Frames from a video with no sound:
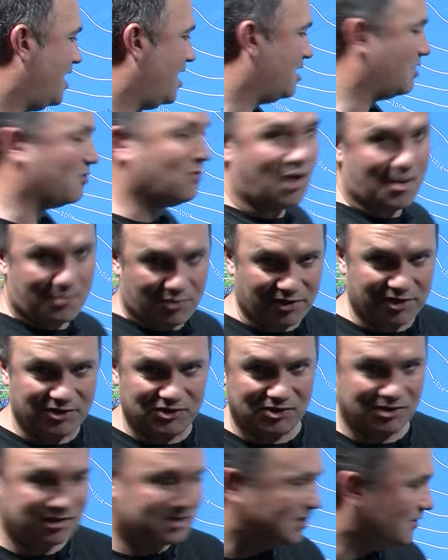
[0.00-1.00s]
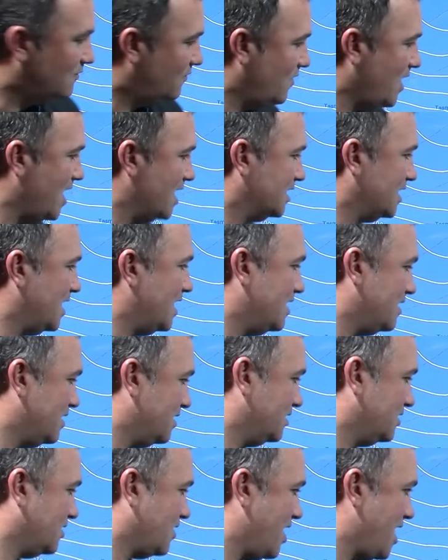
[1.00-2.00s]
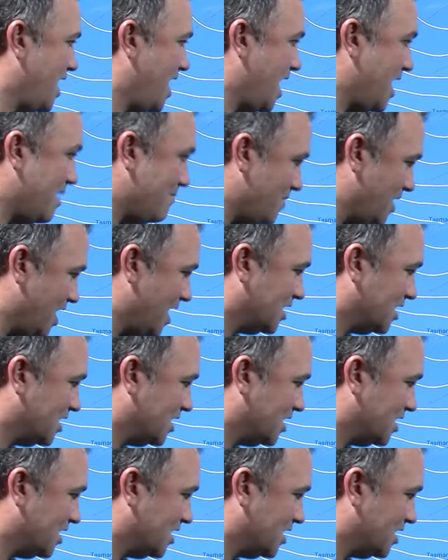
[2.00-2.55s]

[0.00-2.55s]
Quite pleasant in fact, and I am